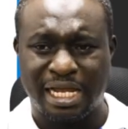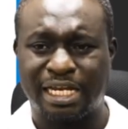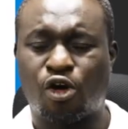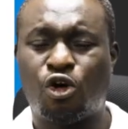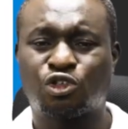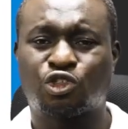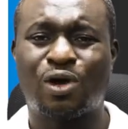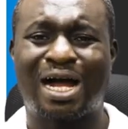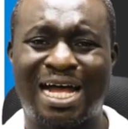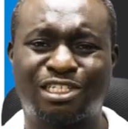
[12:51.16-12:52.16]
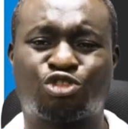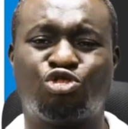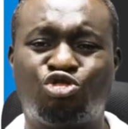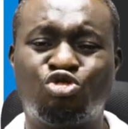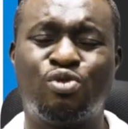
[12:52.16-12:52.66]
It also has
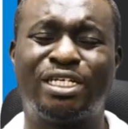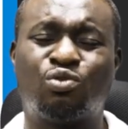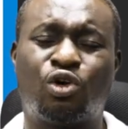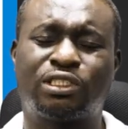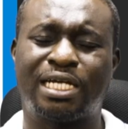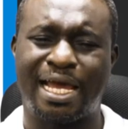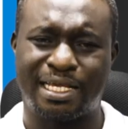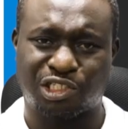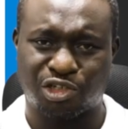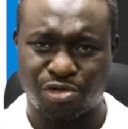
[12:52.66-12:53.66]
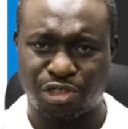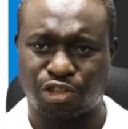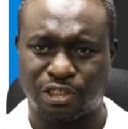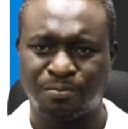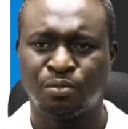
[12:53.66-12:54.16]
to do with what?
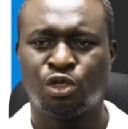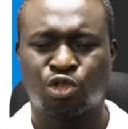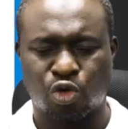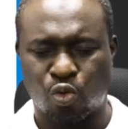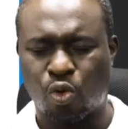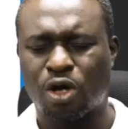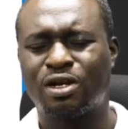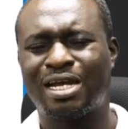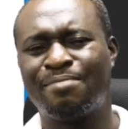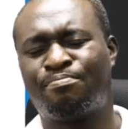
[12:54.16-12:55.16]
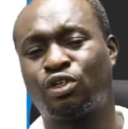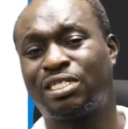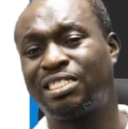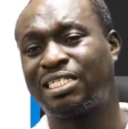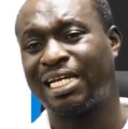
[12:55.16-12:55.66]
Excretion. So one other
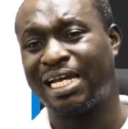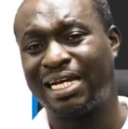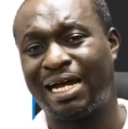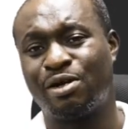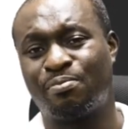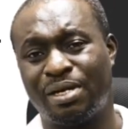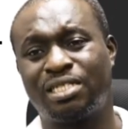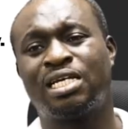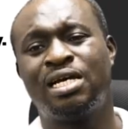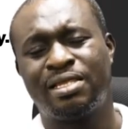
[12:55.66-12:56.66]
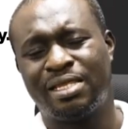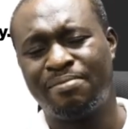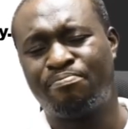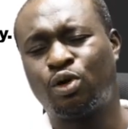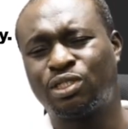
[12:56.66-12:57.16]
importance, again I repeat, the
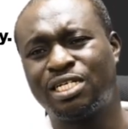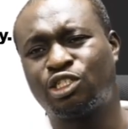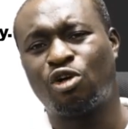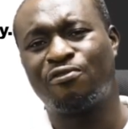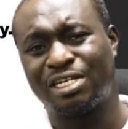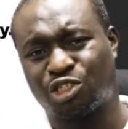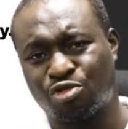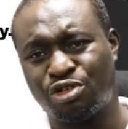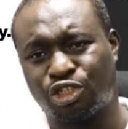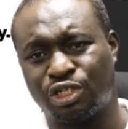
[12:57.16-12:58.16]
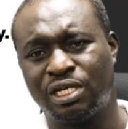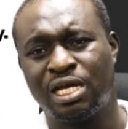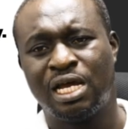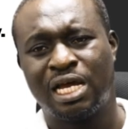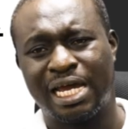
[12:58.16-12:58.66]
importance of excretion
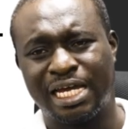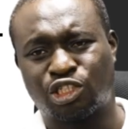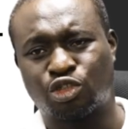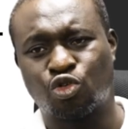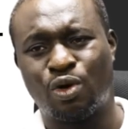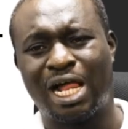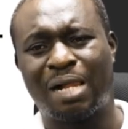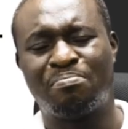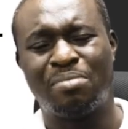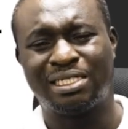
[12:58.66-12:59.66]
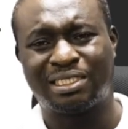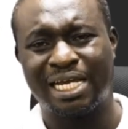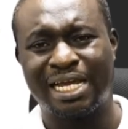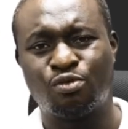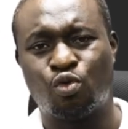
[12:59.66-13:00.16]
is to help
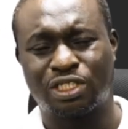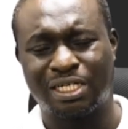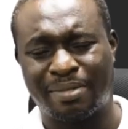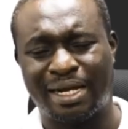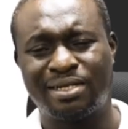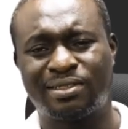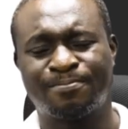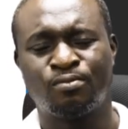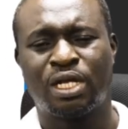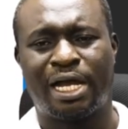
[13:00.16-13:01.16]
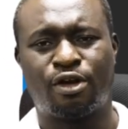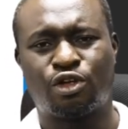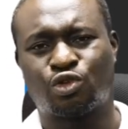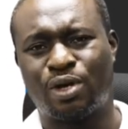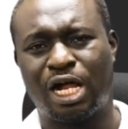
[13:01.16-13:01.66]
maintain water balance and
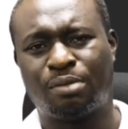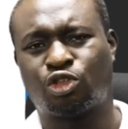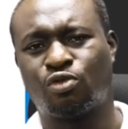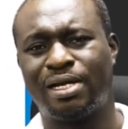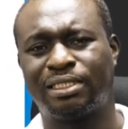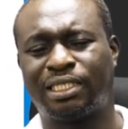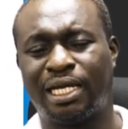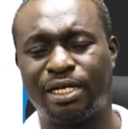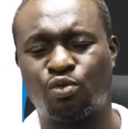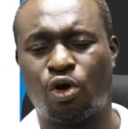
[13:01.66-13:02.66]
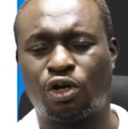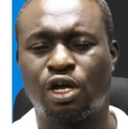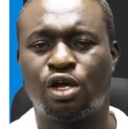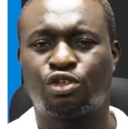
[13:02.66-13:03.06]
also help to maintain what?